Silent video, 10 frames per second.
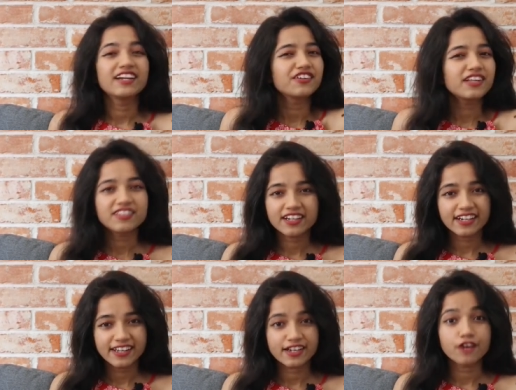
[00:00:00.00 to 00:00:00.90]

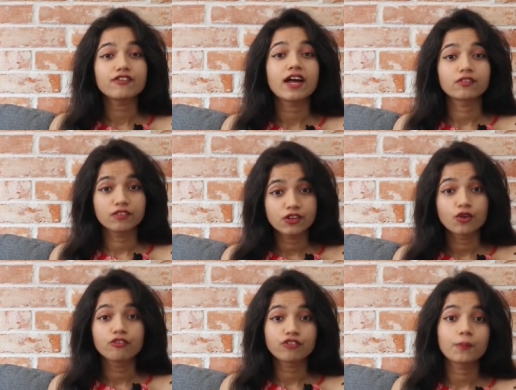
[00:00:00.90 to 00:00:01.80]
Interestingly enough, as we
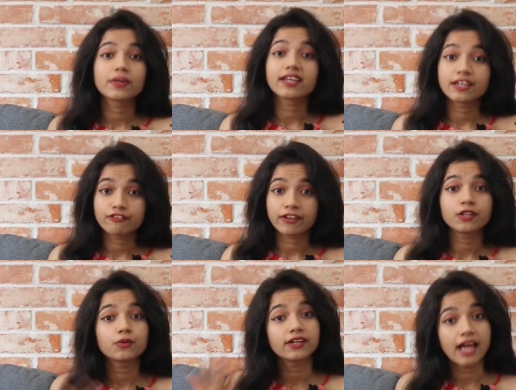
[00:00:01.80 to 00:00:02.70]
grow from an
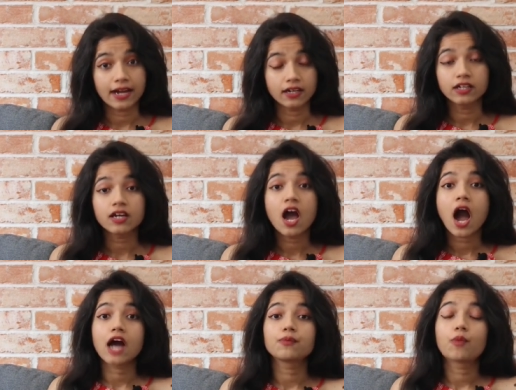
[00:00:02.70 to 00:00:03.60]
infant to an adult,
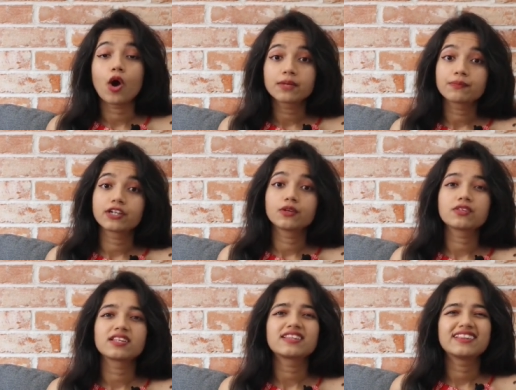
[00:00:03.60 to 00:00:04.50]
our body
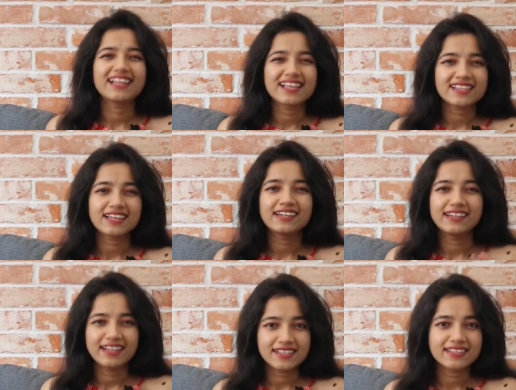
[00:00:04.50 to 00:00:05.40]
produces less
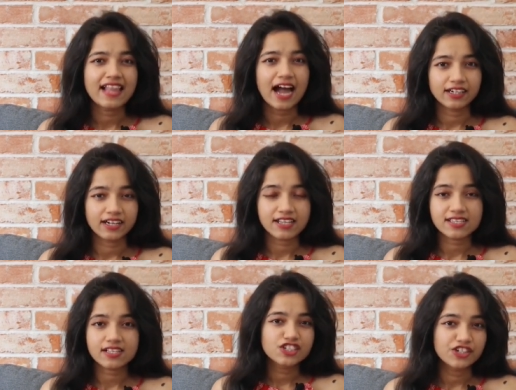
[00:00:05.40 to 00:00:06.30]
and less
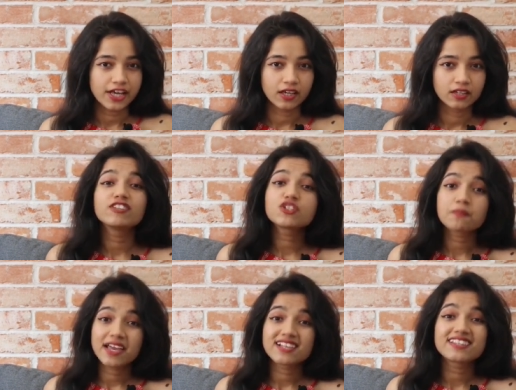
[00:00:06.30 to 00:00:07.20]
lactase each day, which
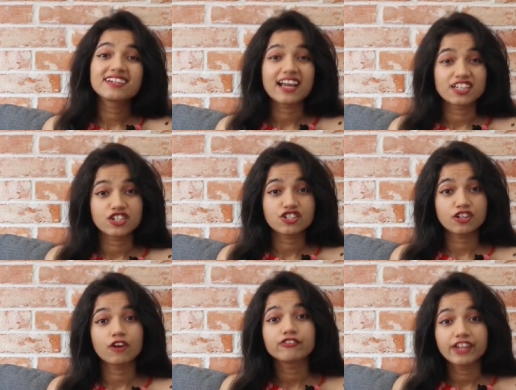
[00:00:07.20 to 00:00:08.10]
makes the
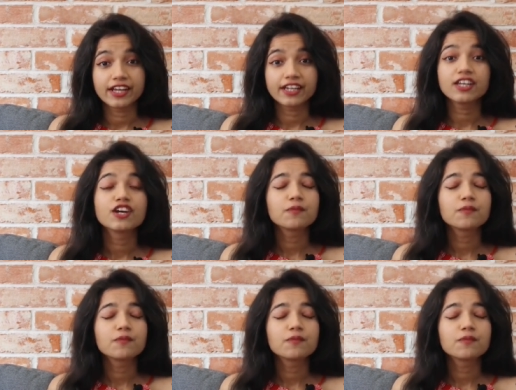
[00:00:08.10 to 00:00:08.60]
digestion of dairy